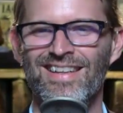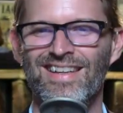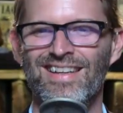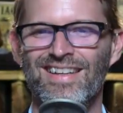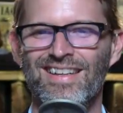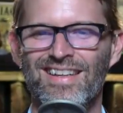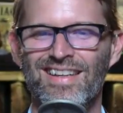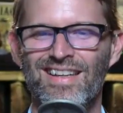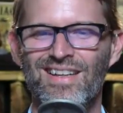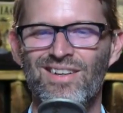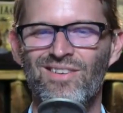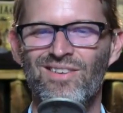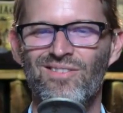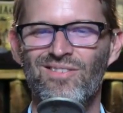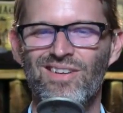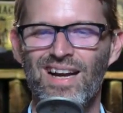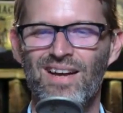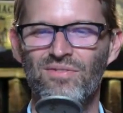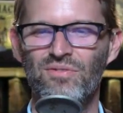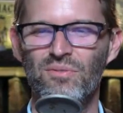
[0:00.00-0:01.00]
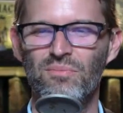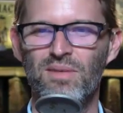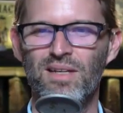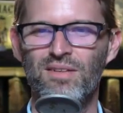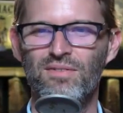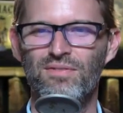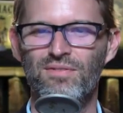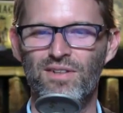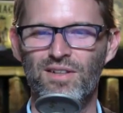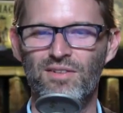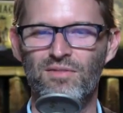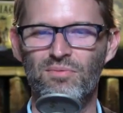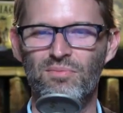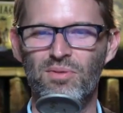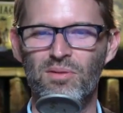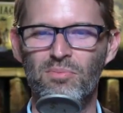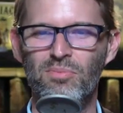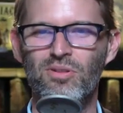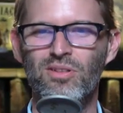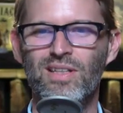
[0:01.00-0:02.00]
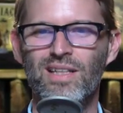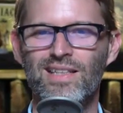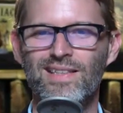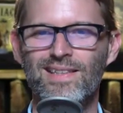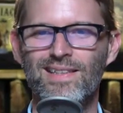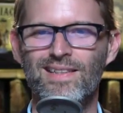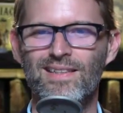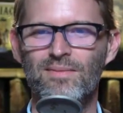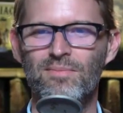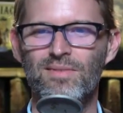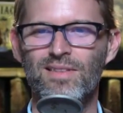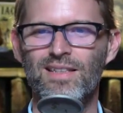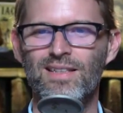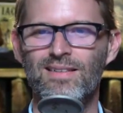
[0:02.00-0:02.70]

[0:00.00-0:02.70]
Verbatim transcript: I don't want to have to make fun of people. That's all I'm saying.